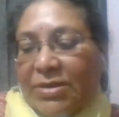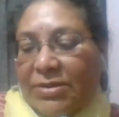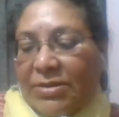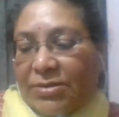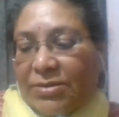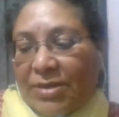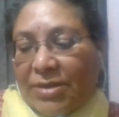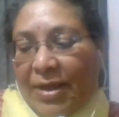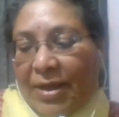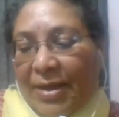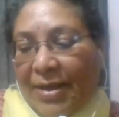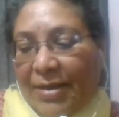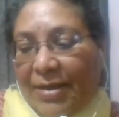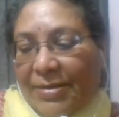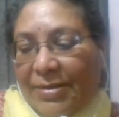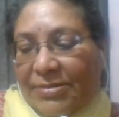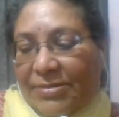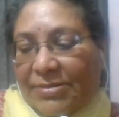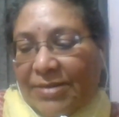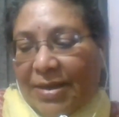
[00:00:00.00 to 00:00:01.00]
as I
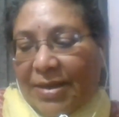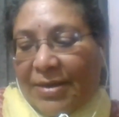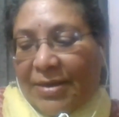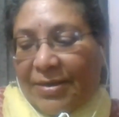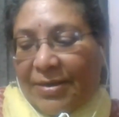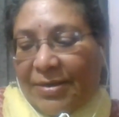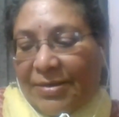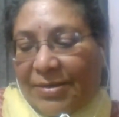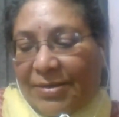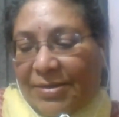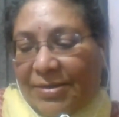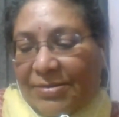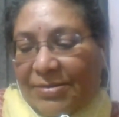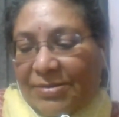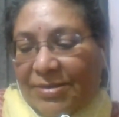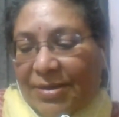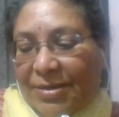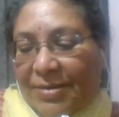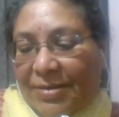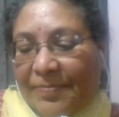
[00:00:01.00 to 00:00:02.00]
understand it,
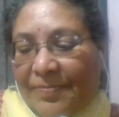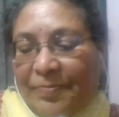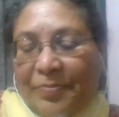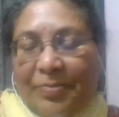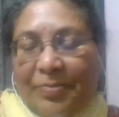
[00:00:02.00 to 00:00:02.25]
is a